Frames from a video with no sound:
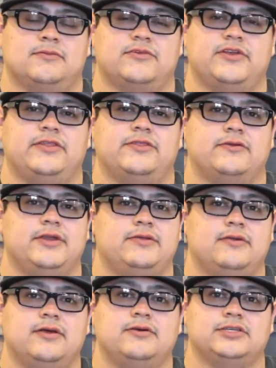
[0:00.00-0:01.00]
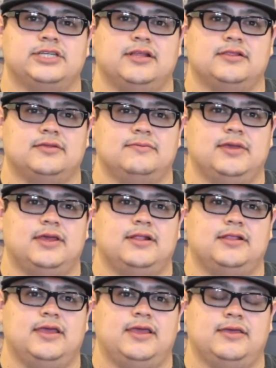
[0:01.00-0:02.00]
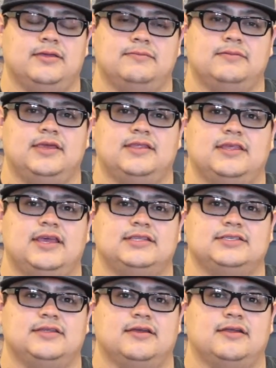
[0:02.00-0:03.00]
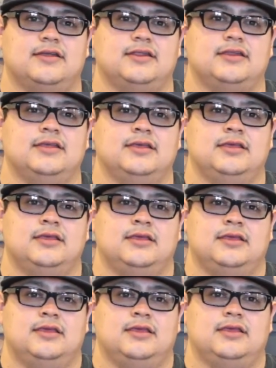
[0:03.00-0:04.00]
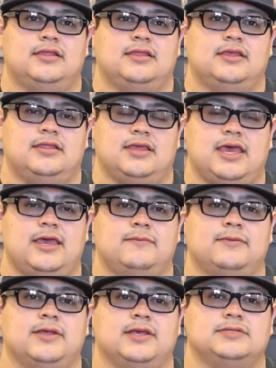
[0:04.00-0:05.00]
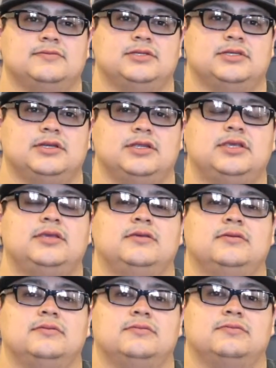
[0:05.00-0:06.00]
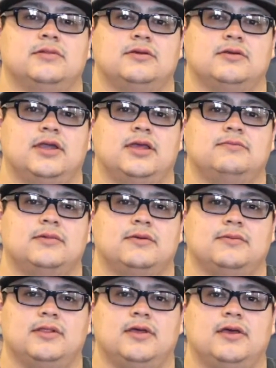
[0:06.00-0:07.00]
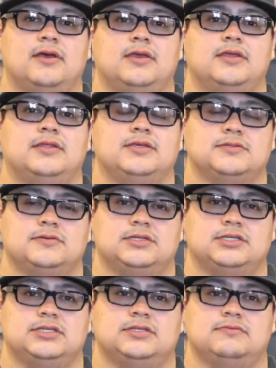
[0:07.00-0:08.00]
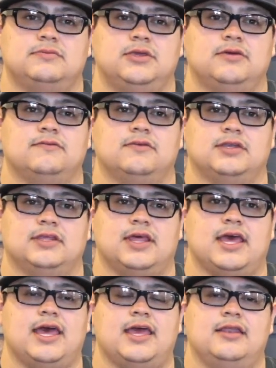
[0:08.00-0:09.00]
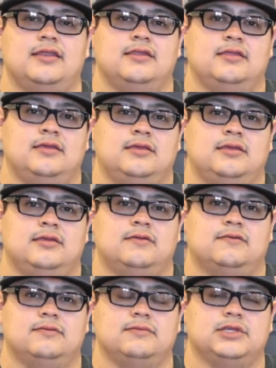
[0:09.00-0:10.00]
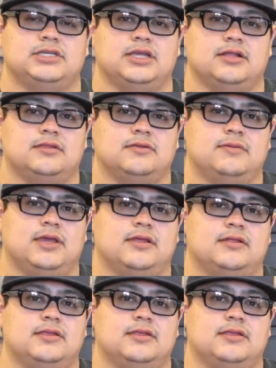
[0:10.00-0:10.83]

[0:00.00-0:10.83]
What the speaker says: Great 3-row shelter belt. I helped get that started. And then the animal husbandry program come along and they switched me over to that from the shelter belt,